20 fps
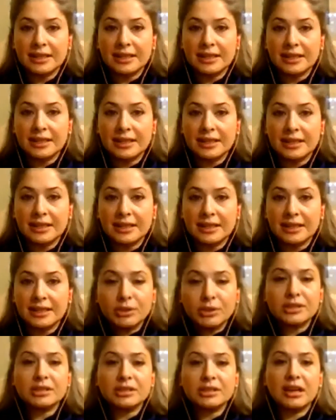Asad Umar
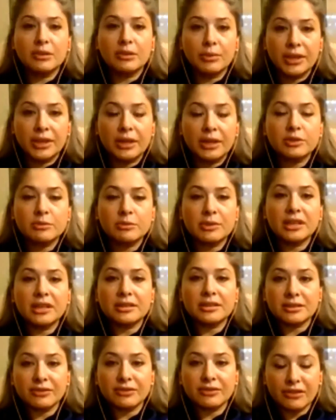Saab, when he was Minister
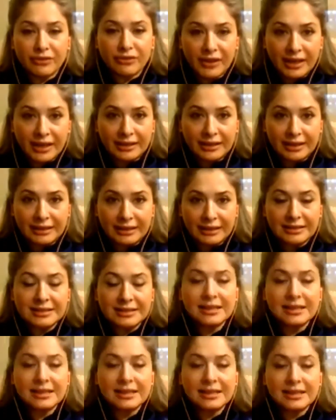for Finance,
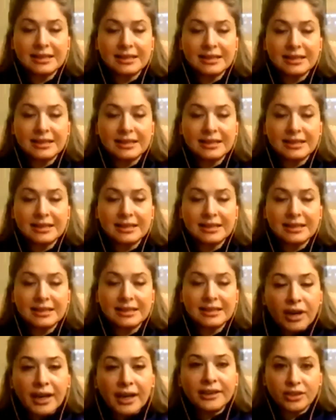he tried
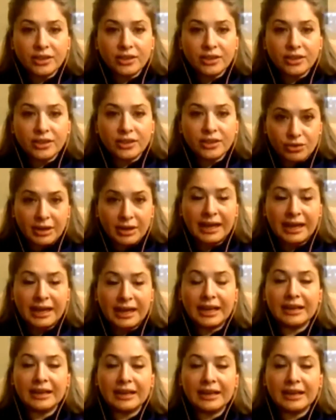to have
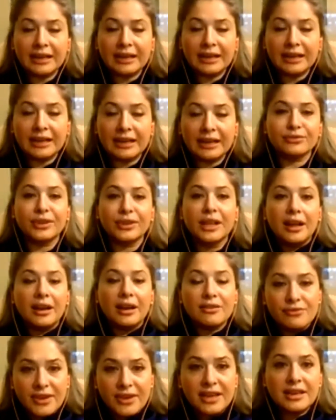a very
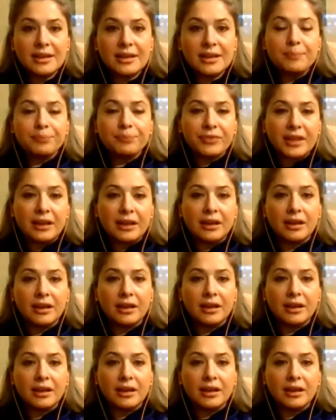active
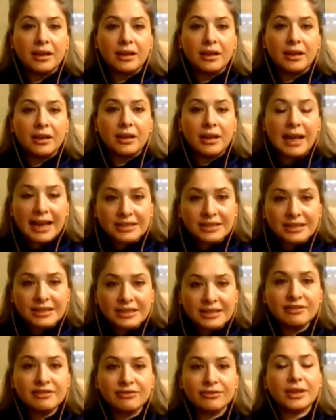
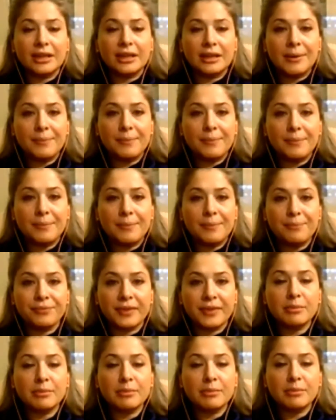committee on finance in
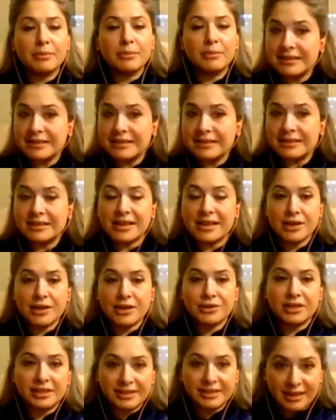the National Assembly. We
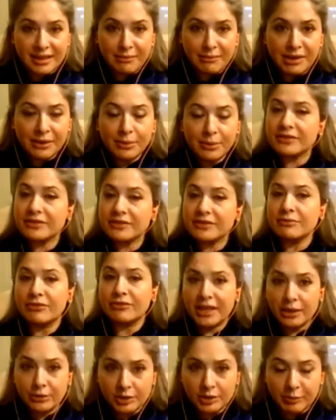have some very good speakers
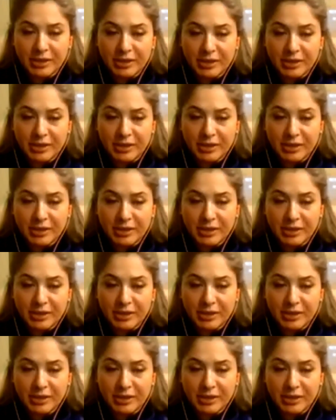there.